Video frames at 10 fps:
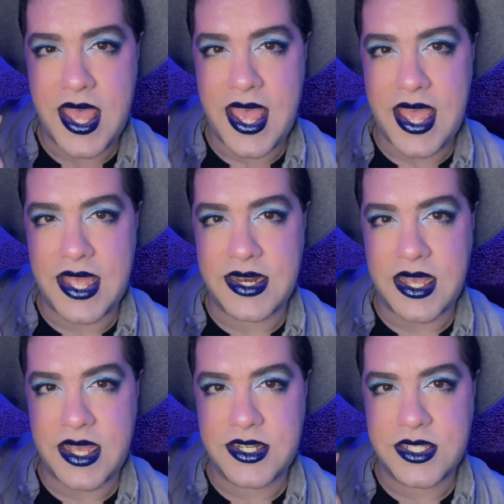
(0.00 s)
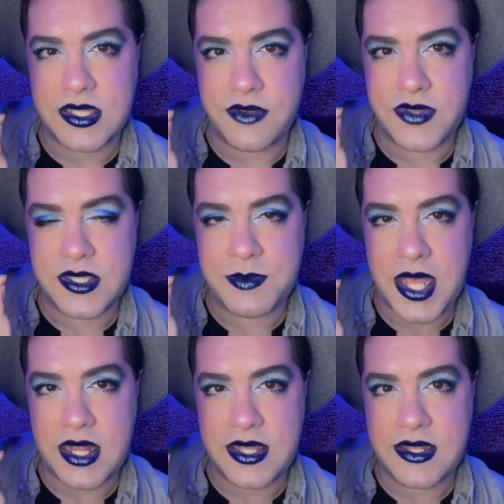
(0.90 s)
And I just love this
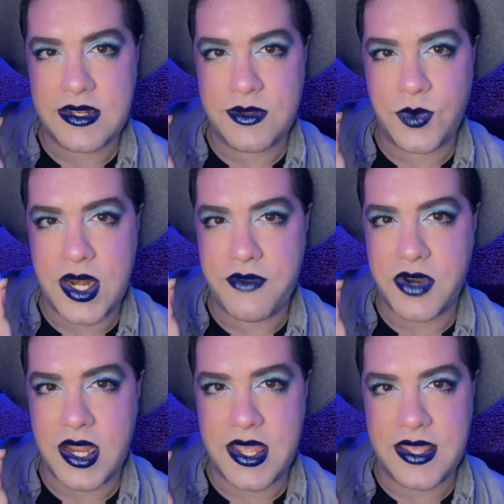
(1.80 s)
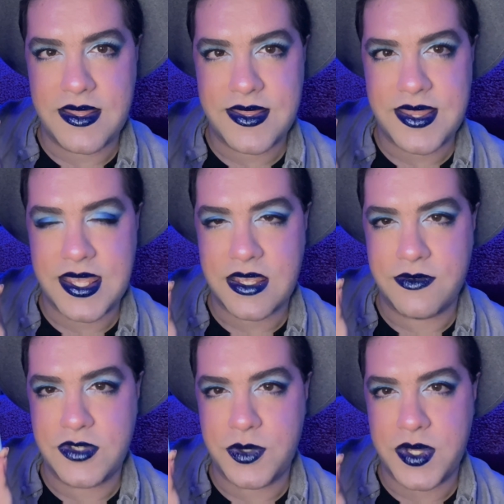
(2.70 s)
palette. Whenever I think
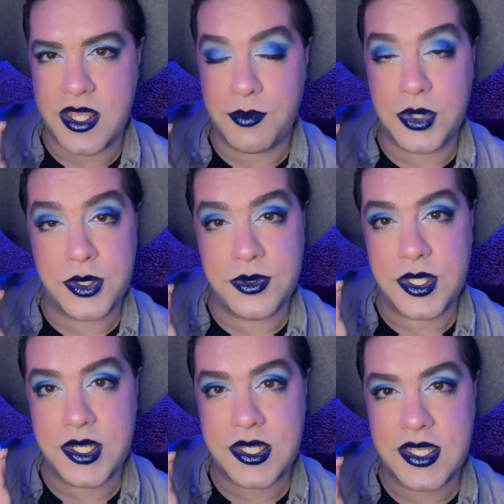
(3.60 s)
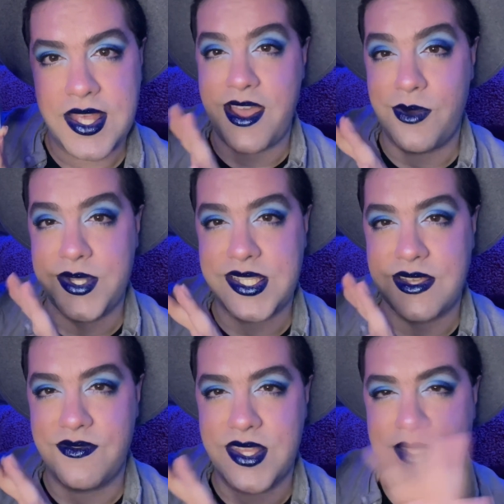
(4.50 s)
of doing a blue look, I always think
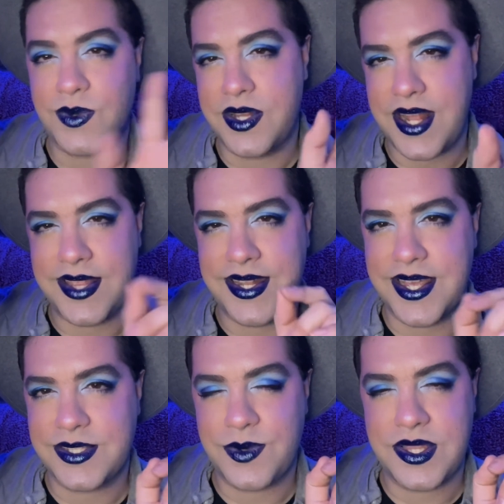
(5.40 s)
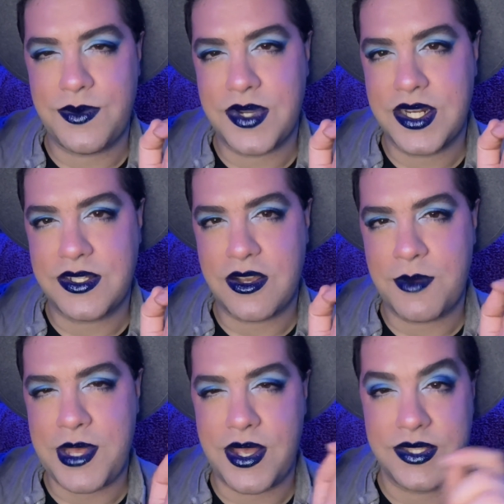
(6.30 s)
of this one and the next one that we're going to talk
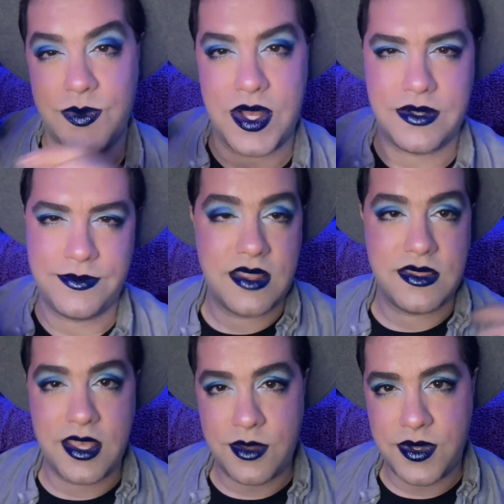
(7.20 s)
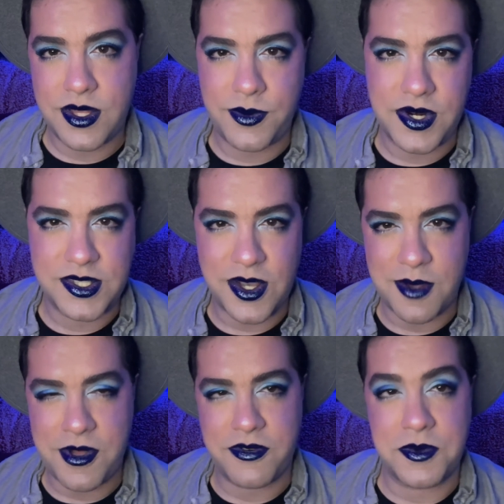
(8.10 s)
about as well. The other one that I want to talk
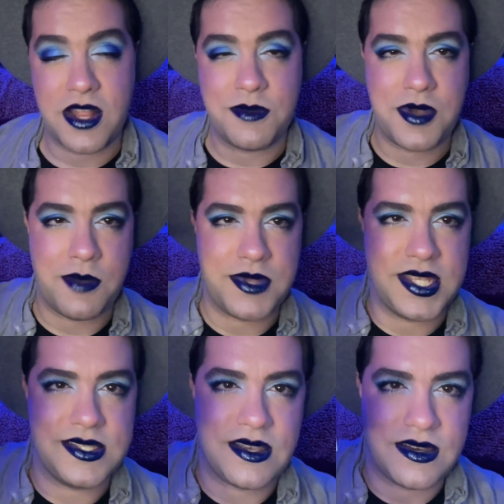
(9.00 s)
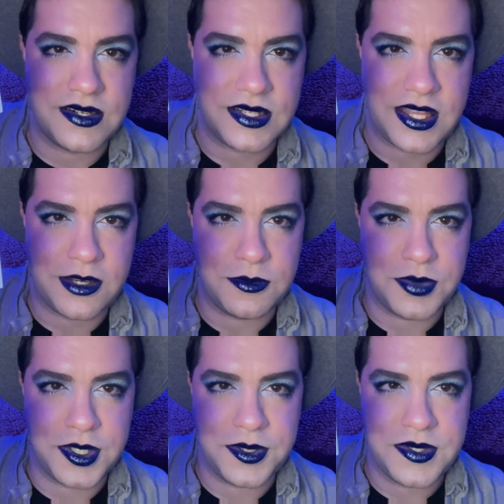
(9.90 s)
about from ColourPop is On Cloud
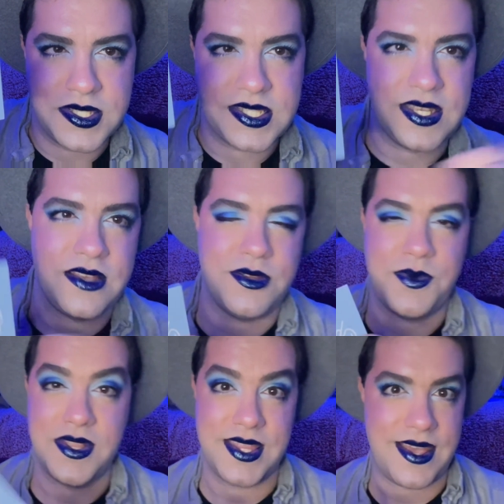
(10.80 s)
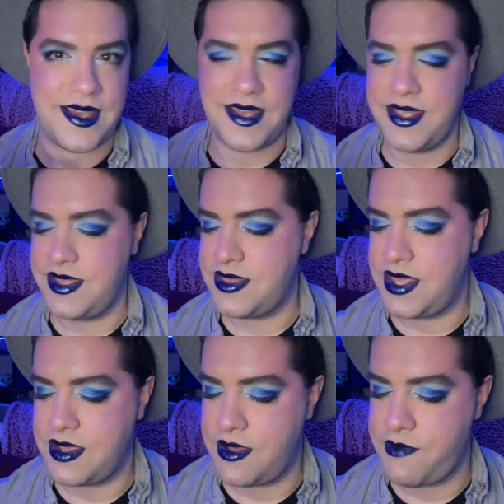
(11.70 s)
Blue. This is the other one that I
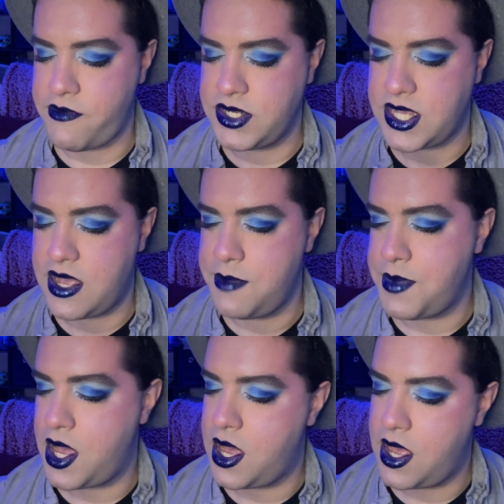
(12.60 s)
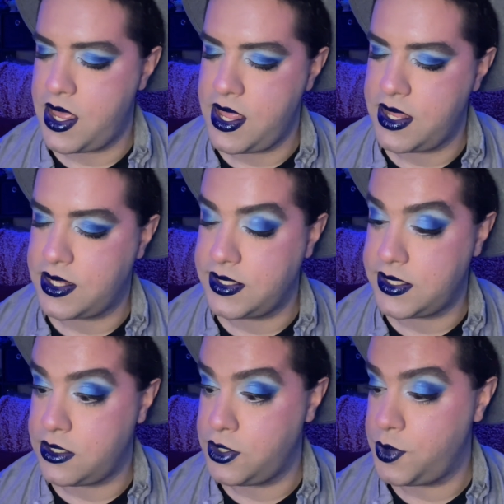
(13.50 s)
think of every time I
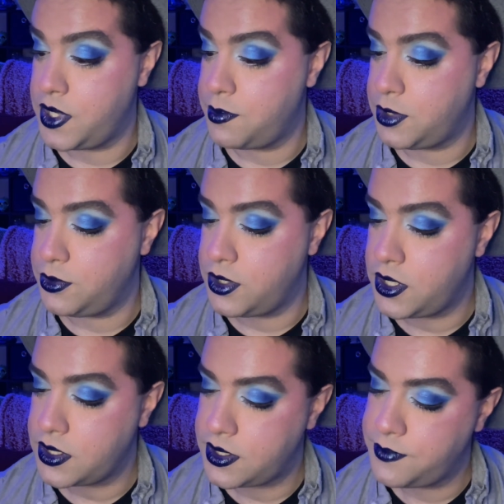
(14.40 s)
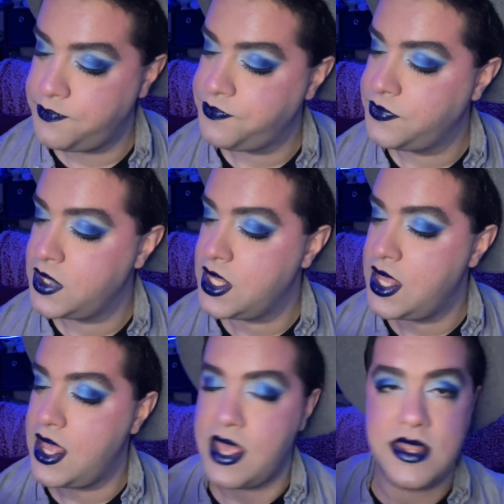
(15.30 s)
consider doing a blue look.
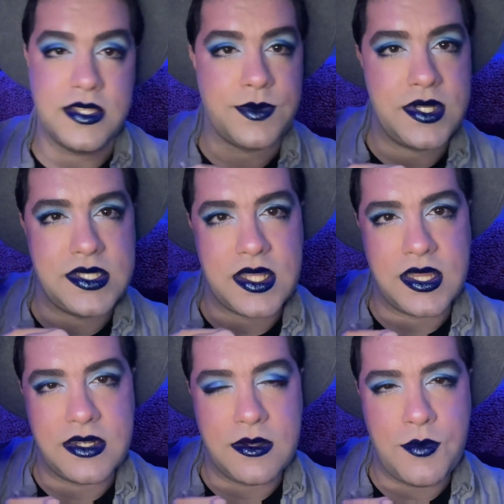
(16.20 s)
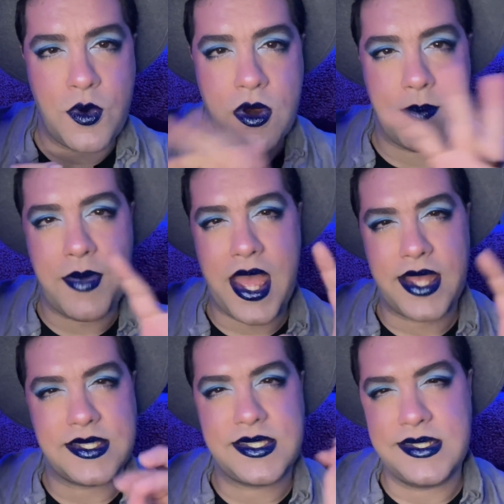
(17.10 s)
And this one is a little more
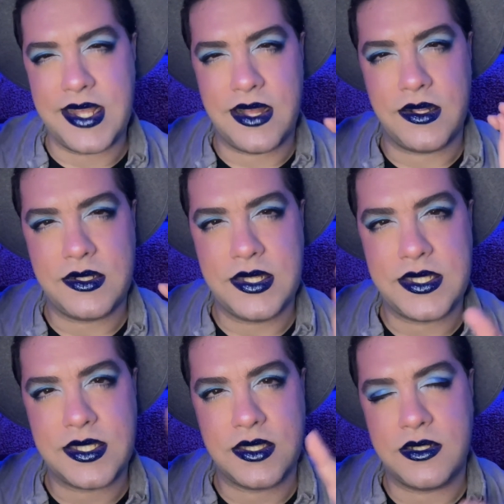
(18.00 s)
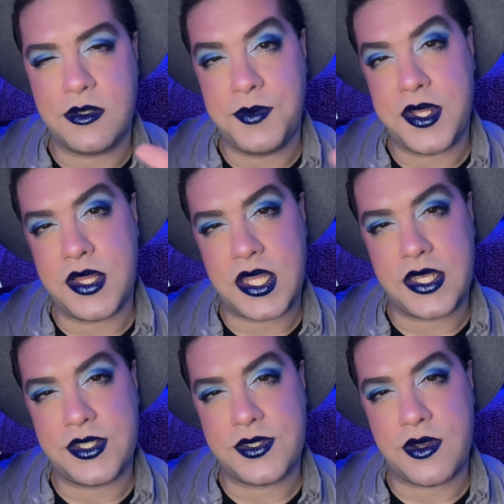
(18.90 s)
pastel. It's a little bit
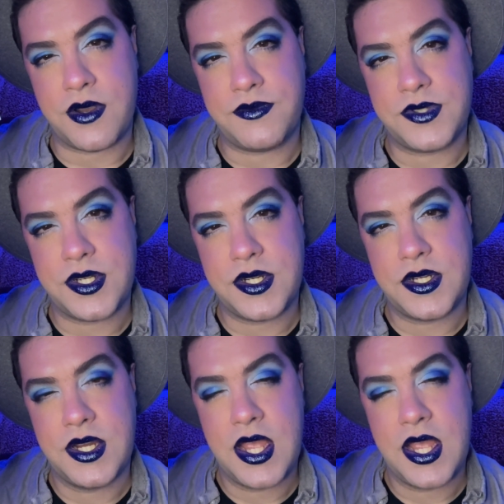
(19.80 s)
like softer.